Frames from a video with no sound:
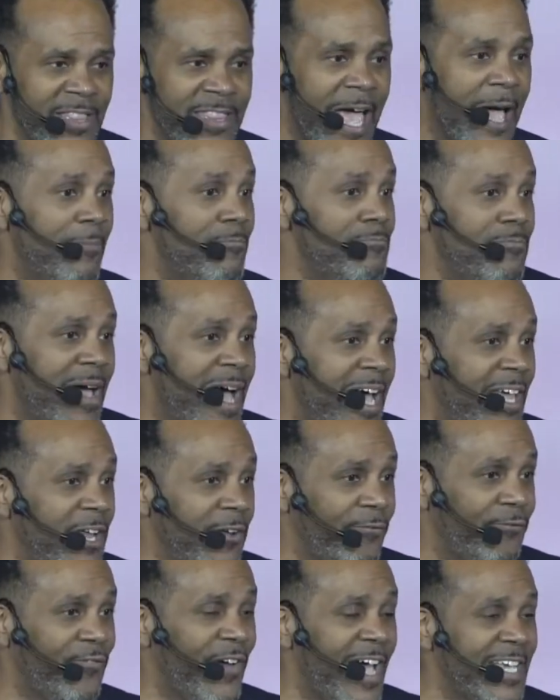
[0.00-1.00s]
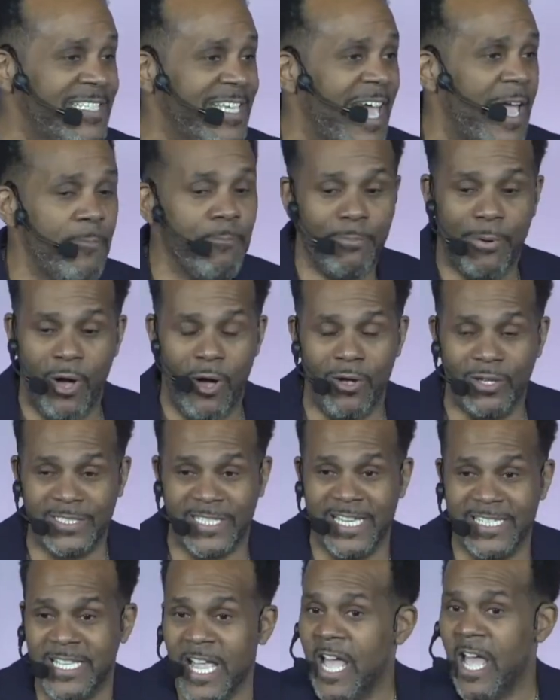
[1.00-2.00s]
that manifest, and Paul
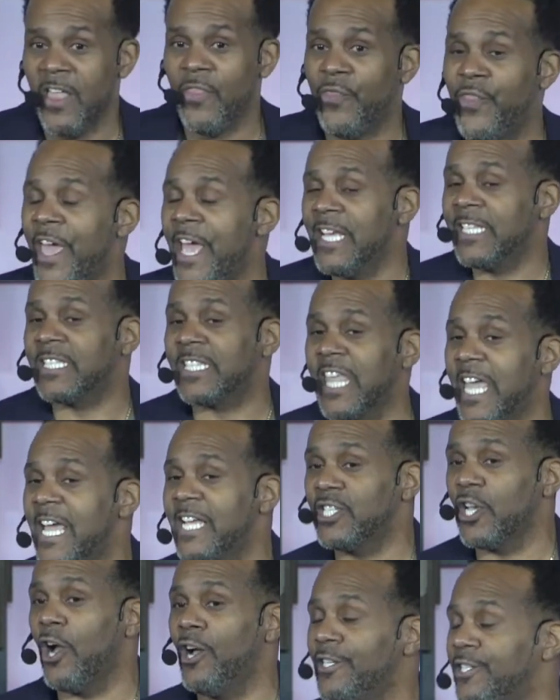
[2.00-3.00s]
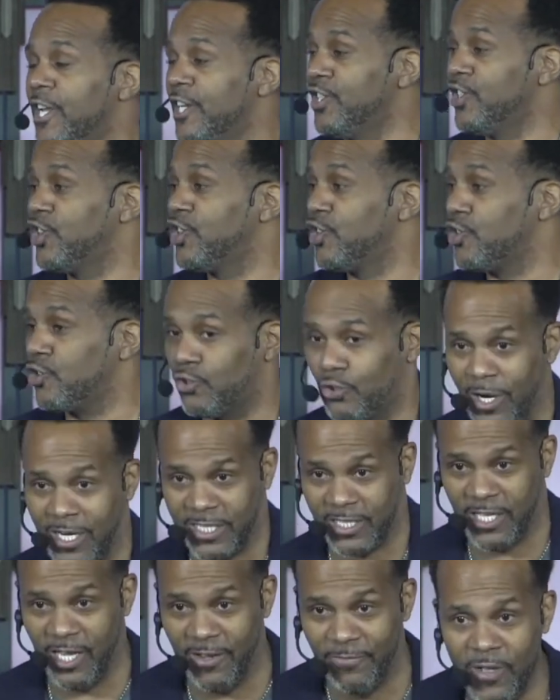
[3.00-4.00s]
says these things are
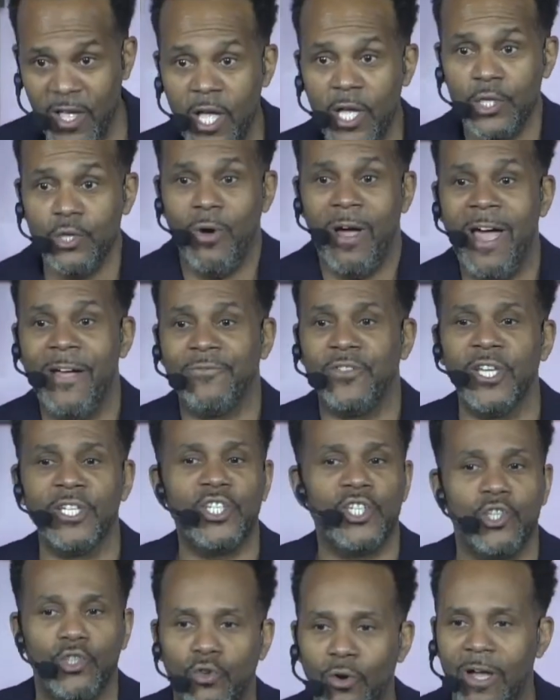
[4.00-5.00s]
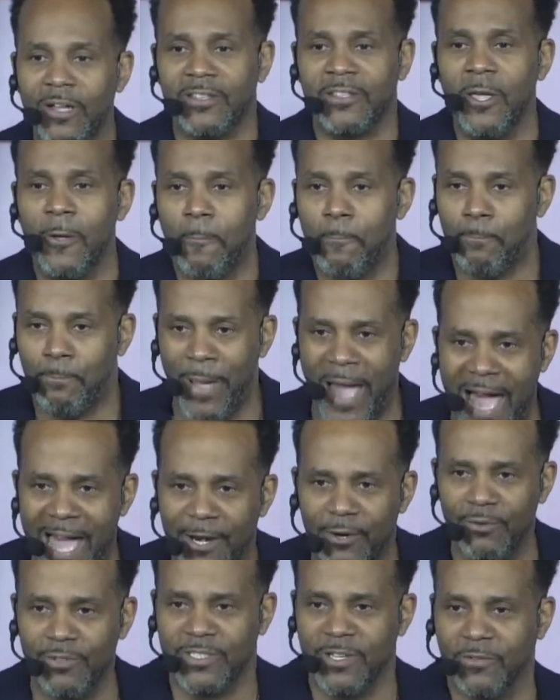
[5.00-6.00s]
destructive. You'll have destructive
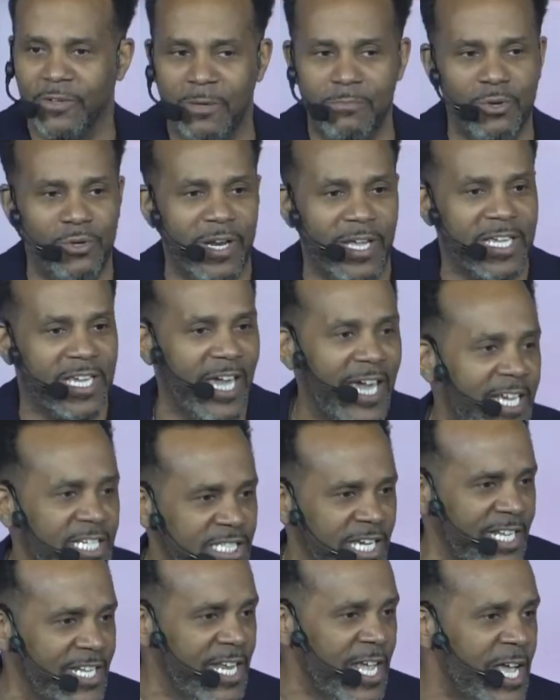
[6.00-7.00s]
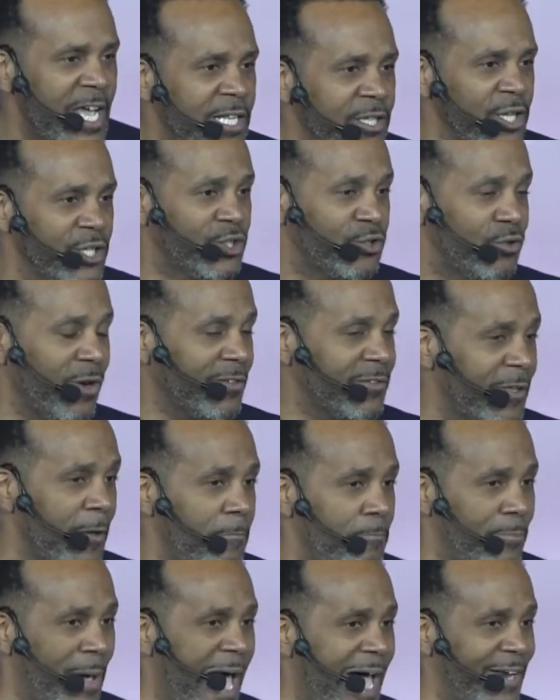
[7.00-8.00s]
patterns of communication,
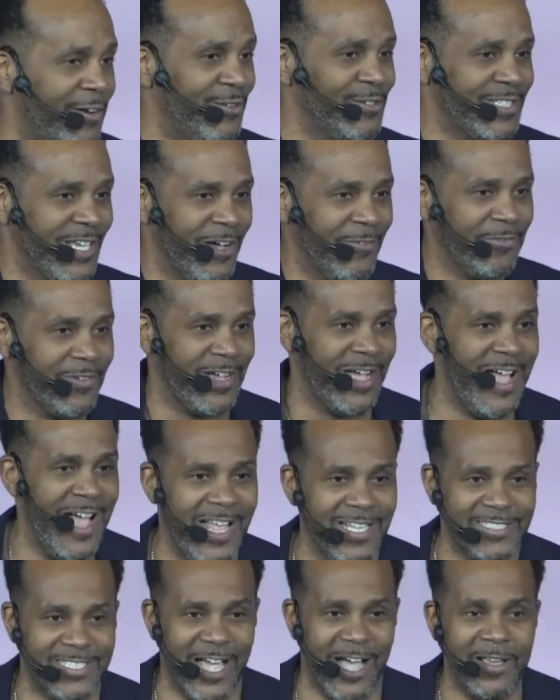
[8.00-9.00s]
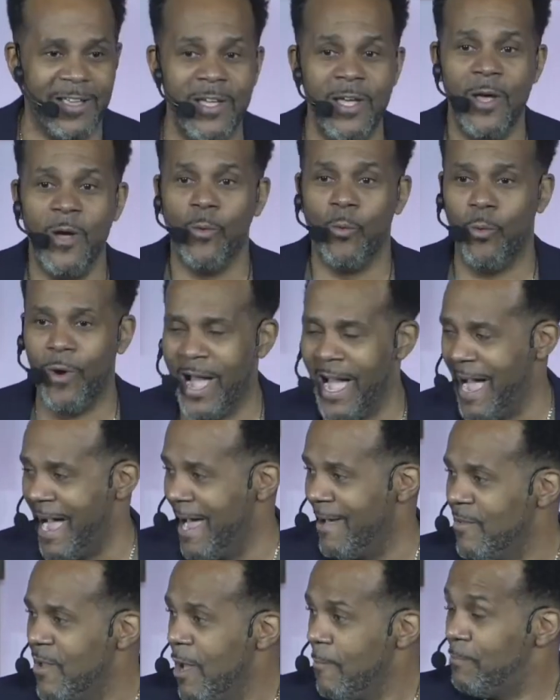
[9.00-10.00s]
destructive patterns of conduct.
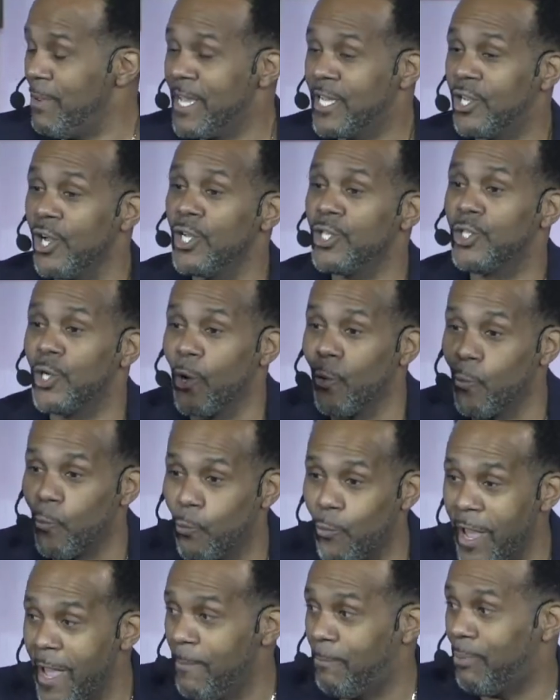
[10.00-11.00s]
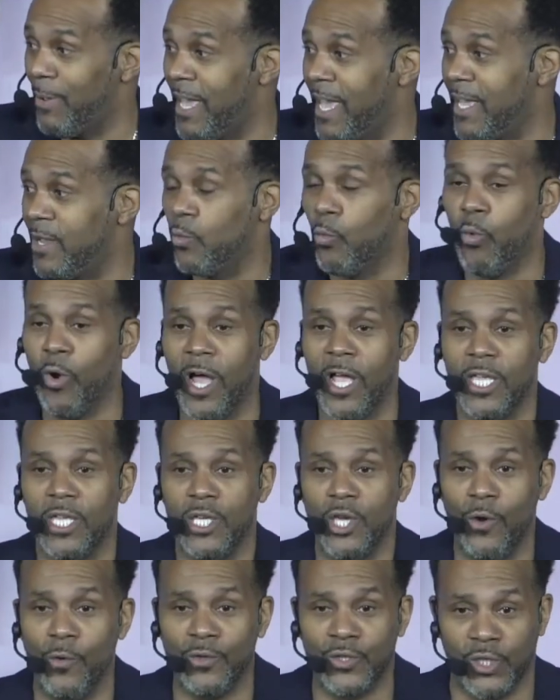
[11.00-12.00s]
Why? Because you're reaping what
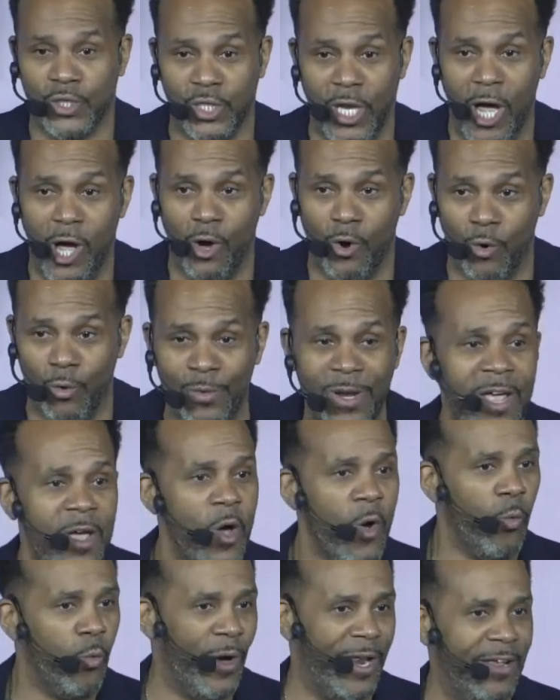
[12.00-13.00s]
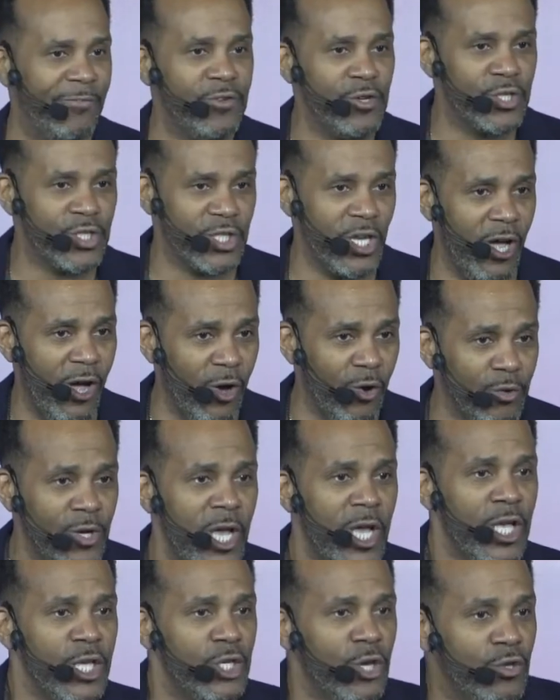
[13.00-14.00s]
you've sown. What have you sown?
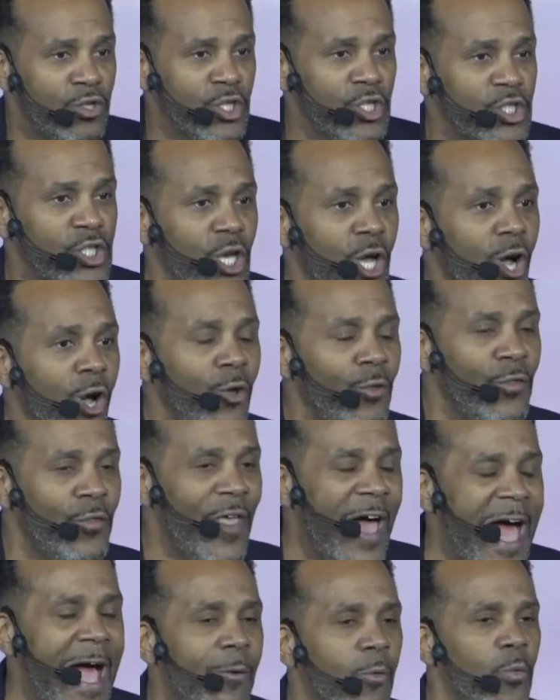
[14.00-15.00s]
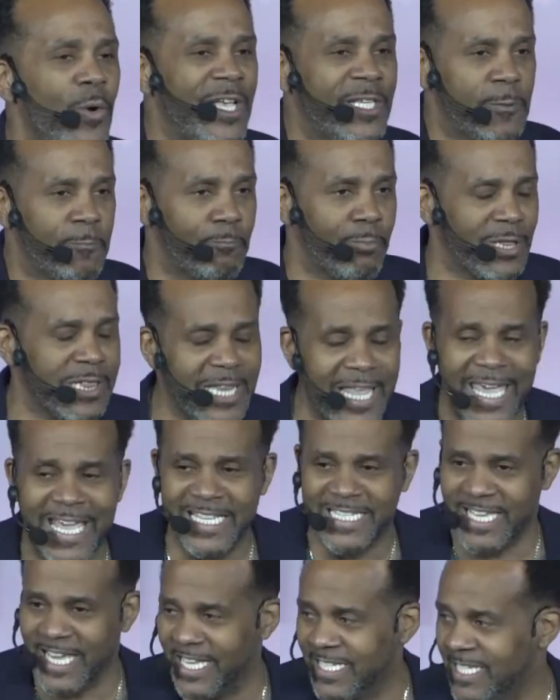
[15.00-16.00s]
You sown that which
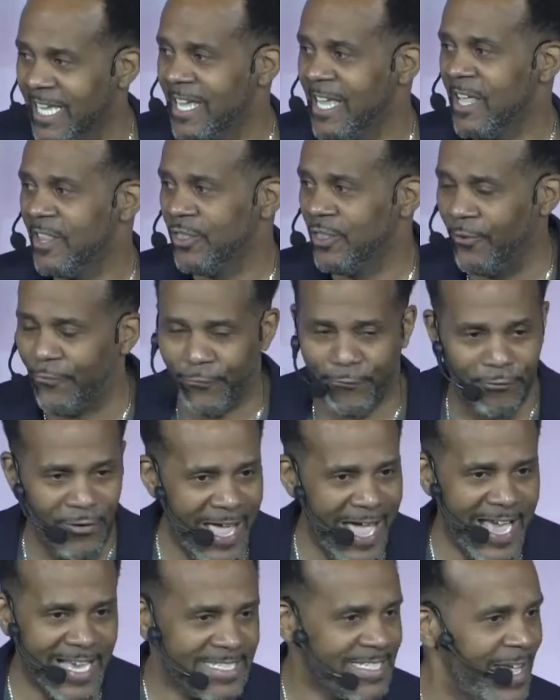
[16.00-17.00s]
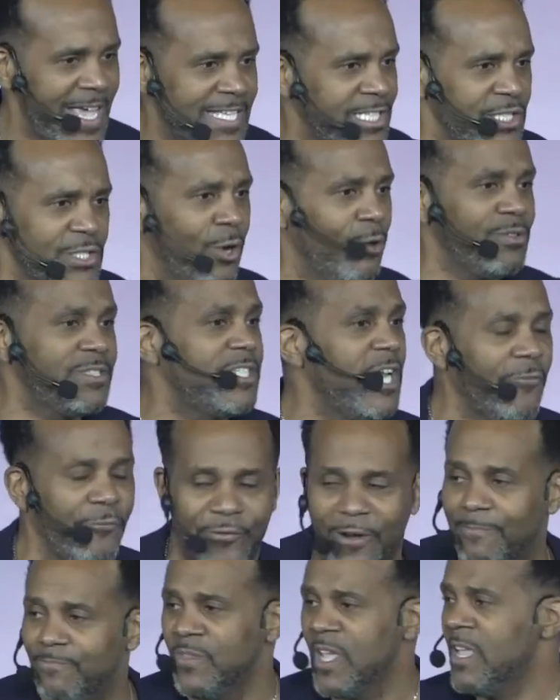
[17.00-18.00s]
pleases the flesh. It's no
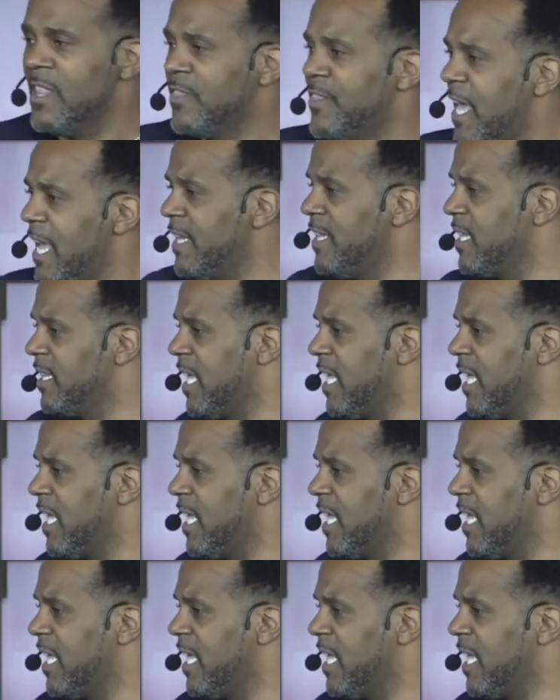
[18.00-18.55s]
different than,